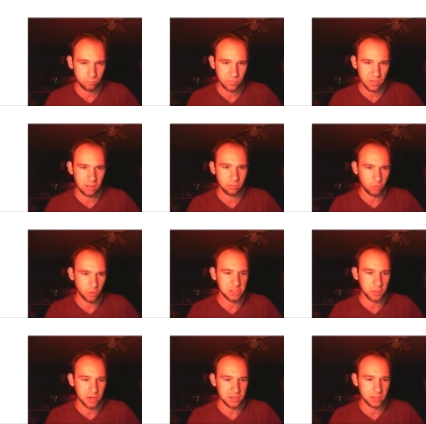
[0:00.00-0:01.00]
Yeah,
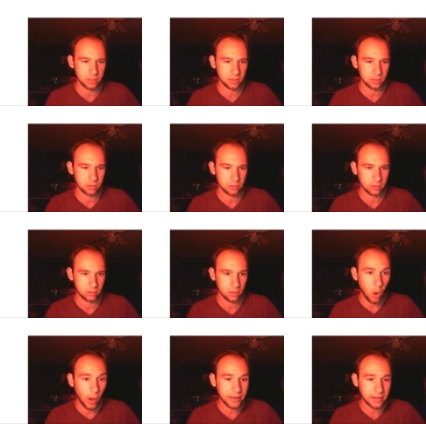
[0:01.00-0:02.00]
Wishy-Washy.
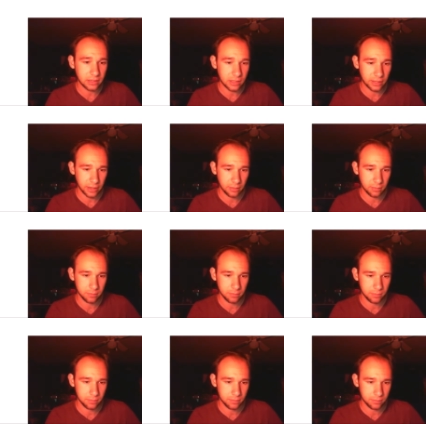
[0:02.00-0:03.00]
Oh, I didn't click it.
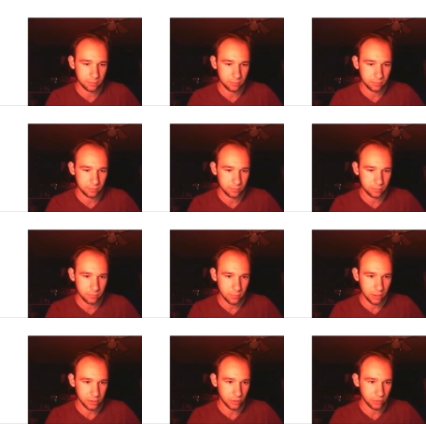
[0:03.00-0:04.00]

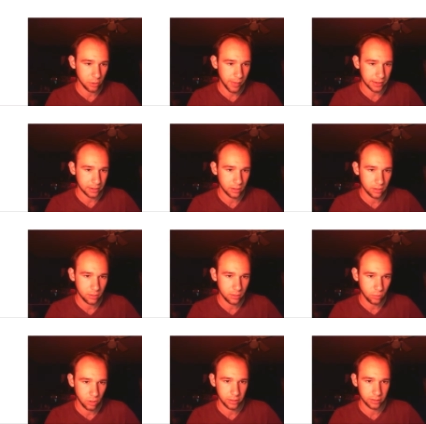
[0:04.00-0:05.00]
Undo. Go back.
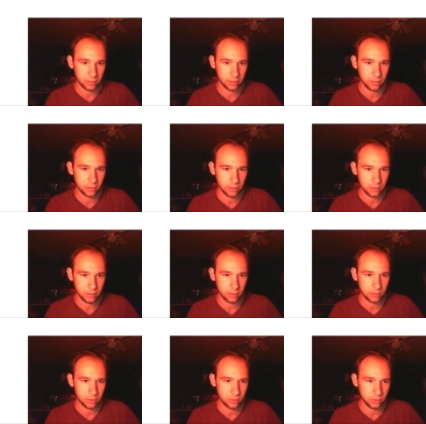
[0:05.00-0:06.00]
One,
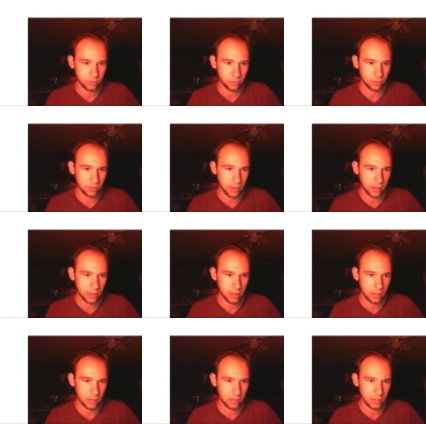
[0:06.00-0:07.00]
two,
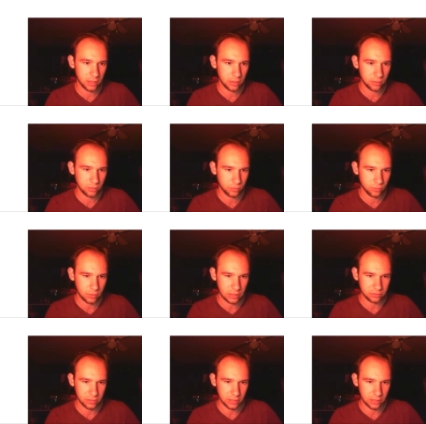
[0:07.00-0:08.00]
and what
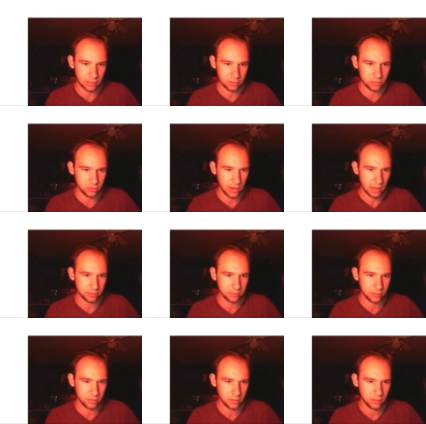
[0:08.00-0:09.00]
else did I click? Snorlax.
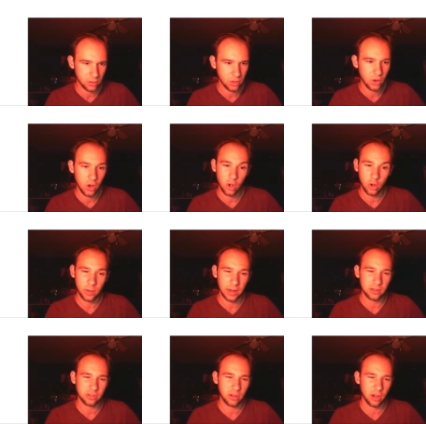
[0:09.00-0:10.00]
Oh, I
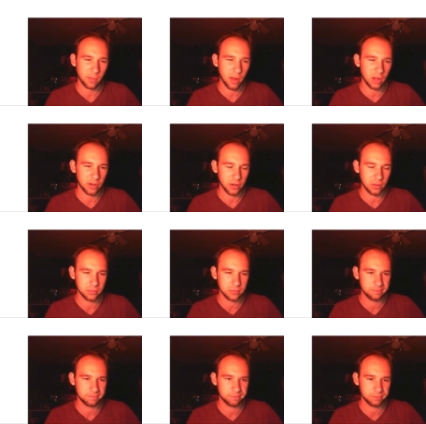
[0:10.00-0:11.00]
didn't see Armaldo.
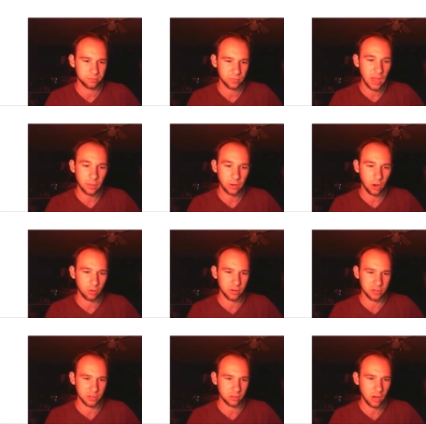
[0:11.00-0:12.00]
Then we'll go
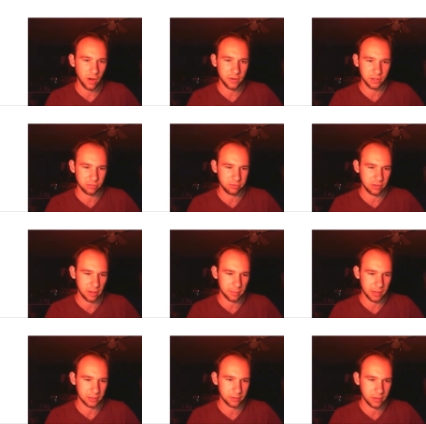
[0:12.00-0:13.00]
original. Original three that I
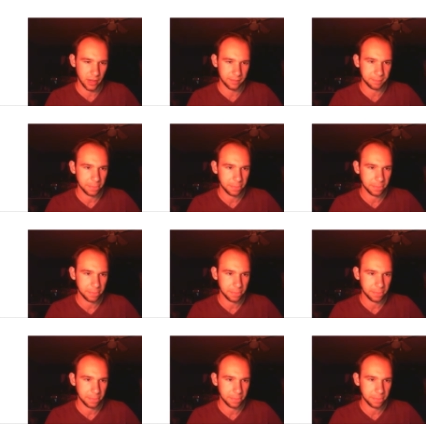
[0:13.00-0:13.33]
picked. Okay.